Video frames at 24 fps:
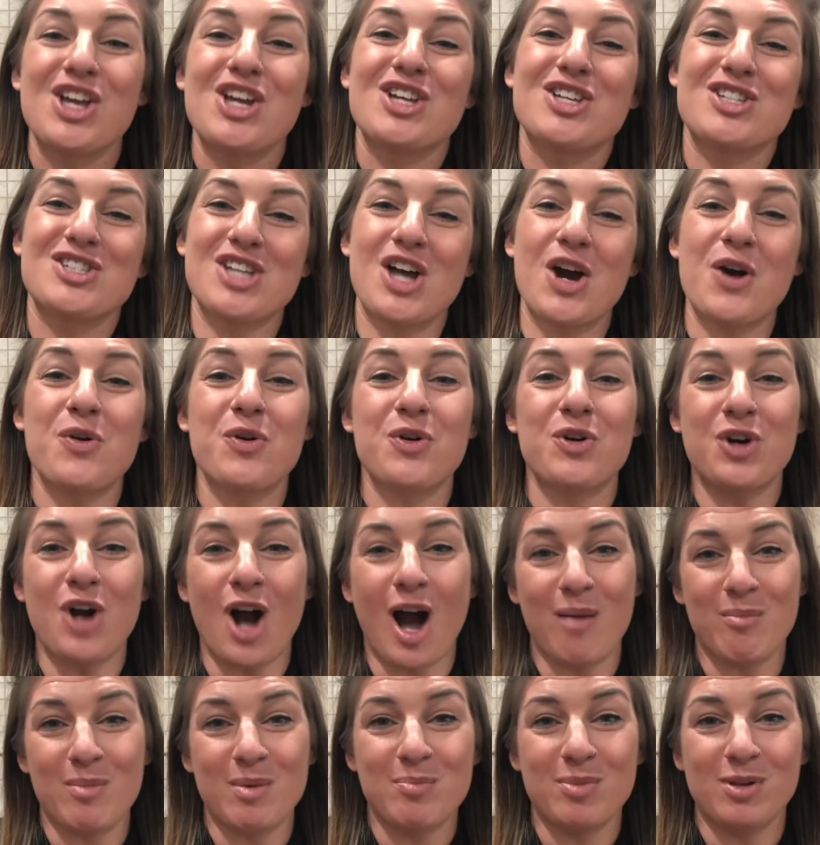So
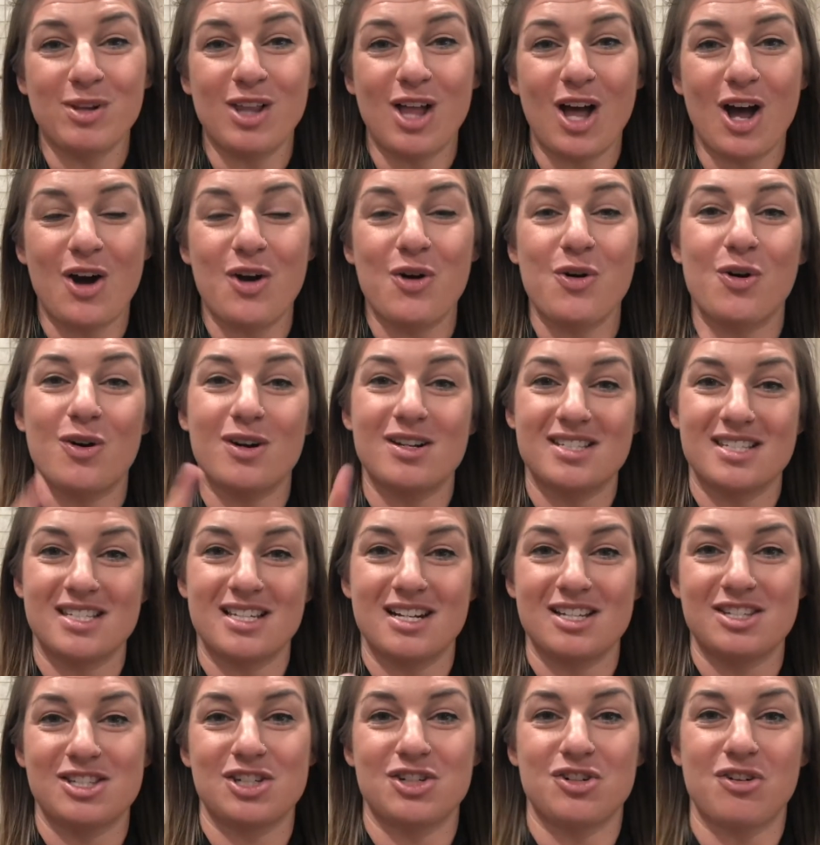comment below or send
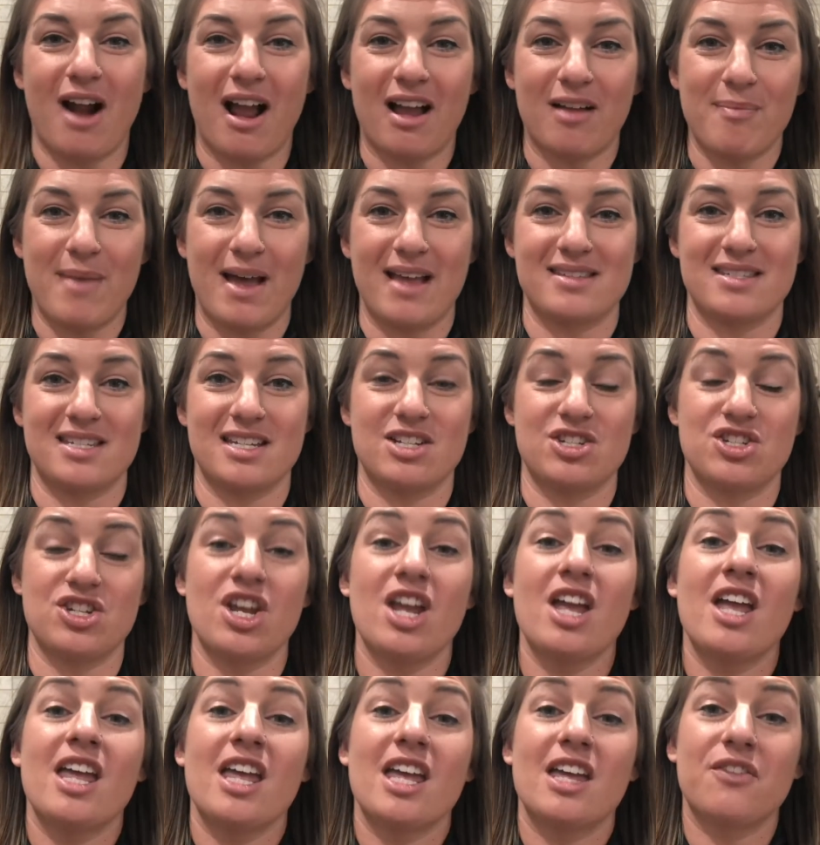us a direct message
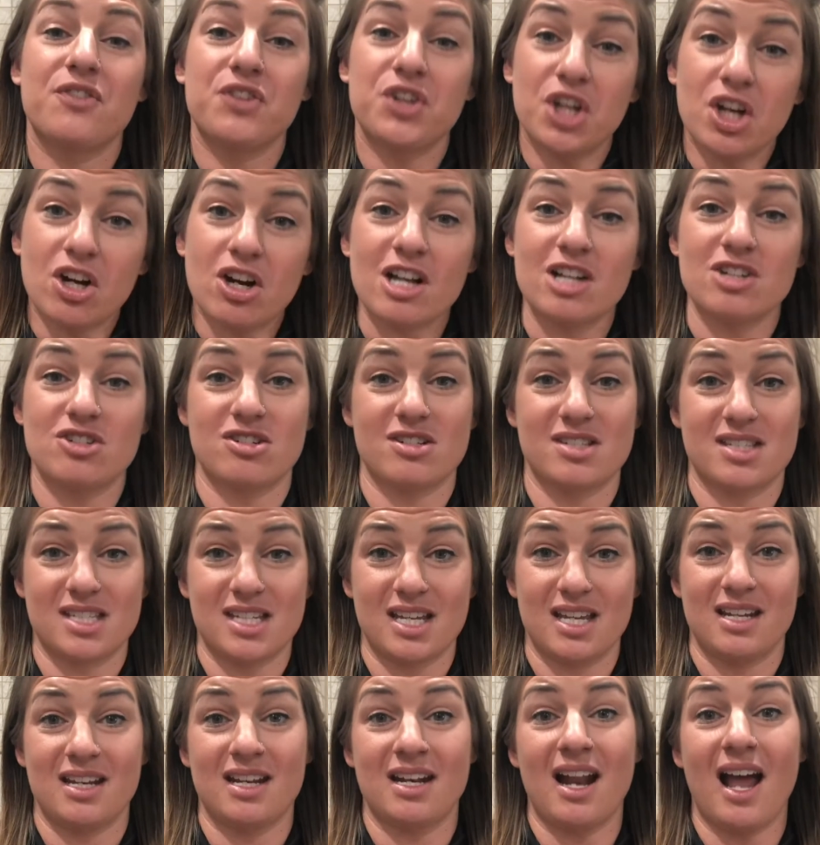if you're
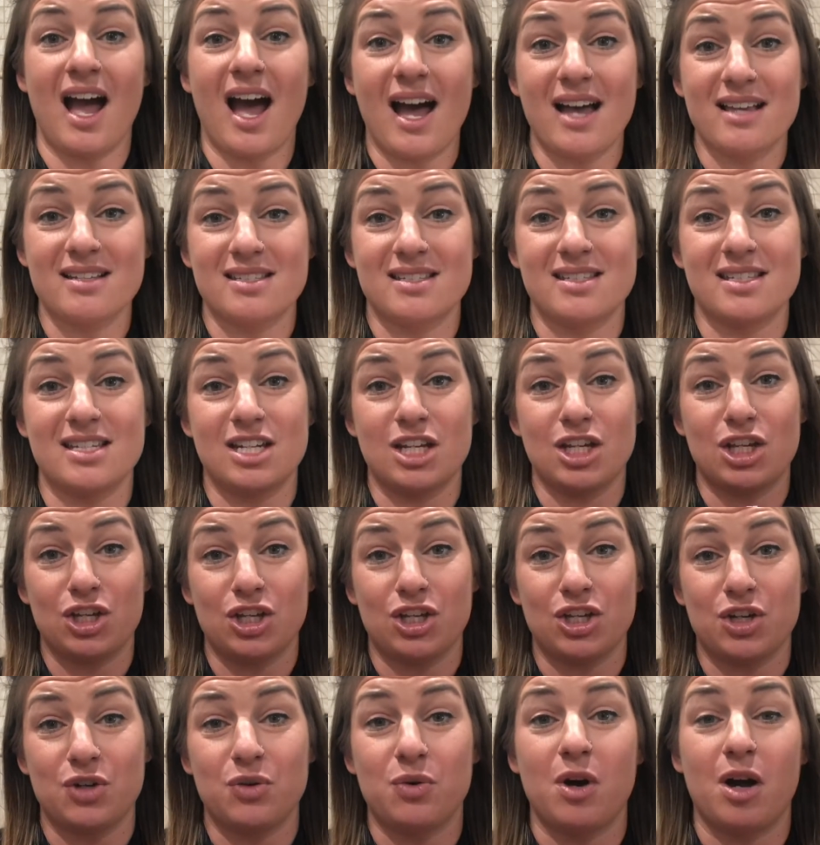interested in us sending
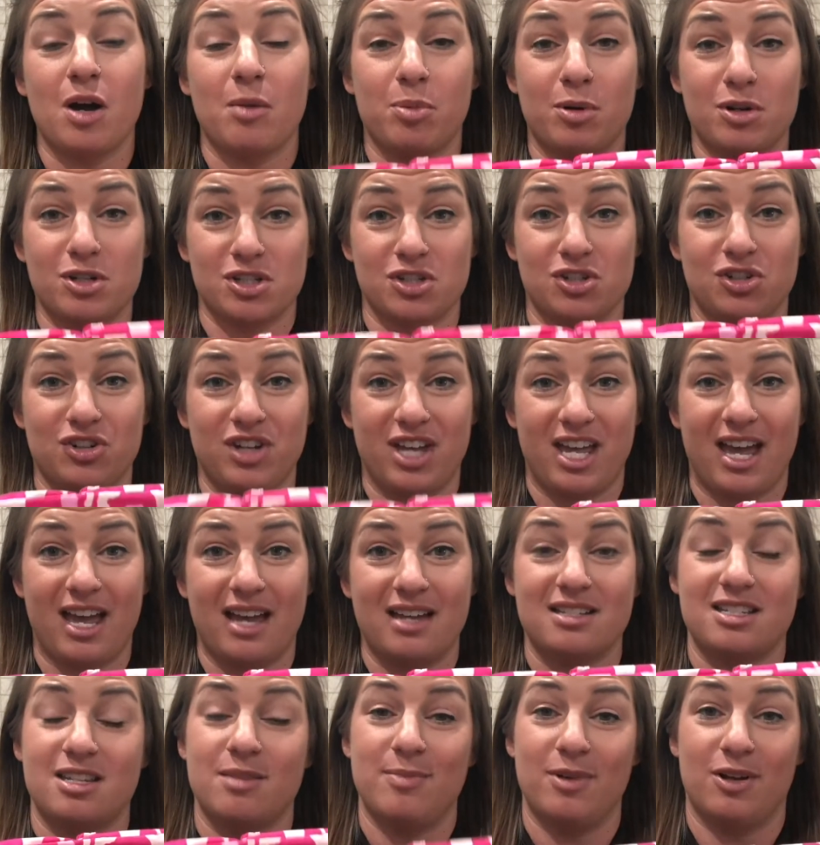you a personal
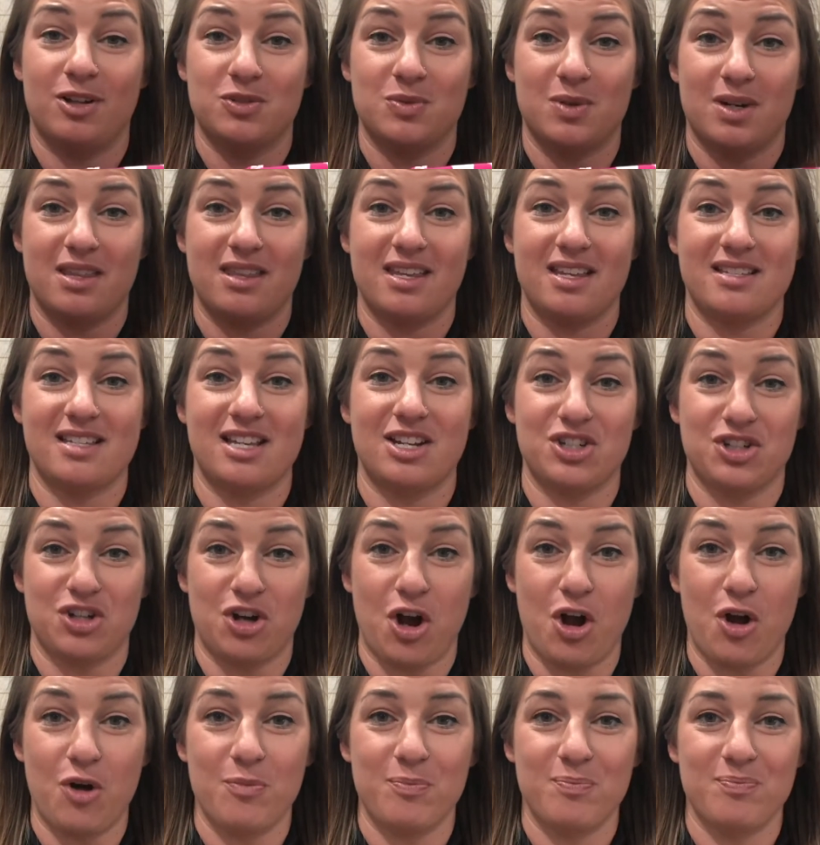kit to build one of these at your
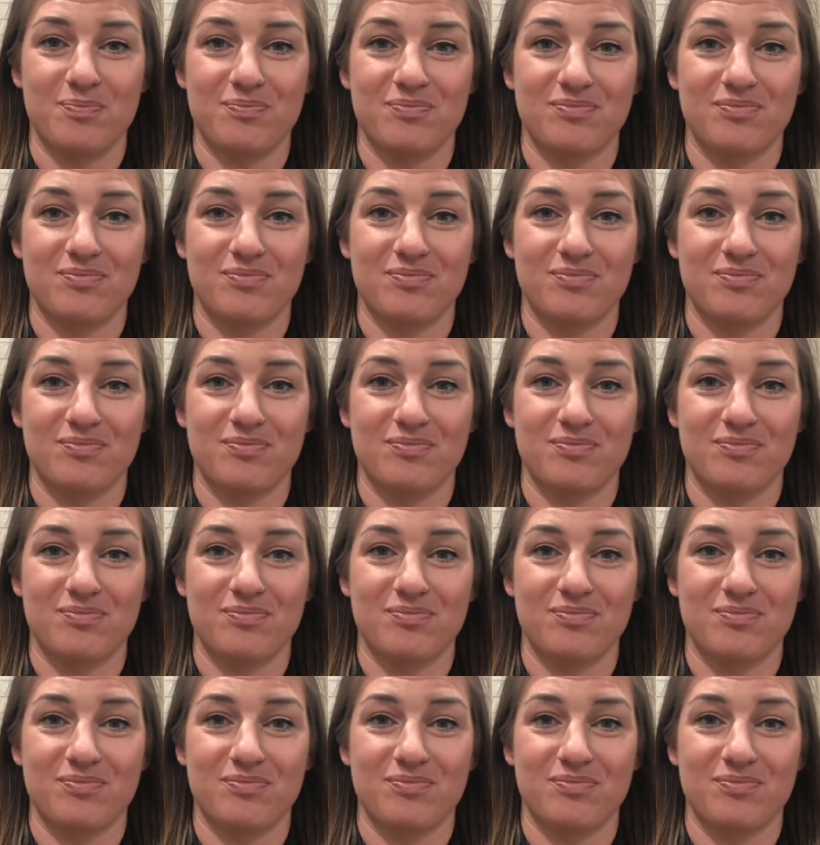home.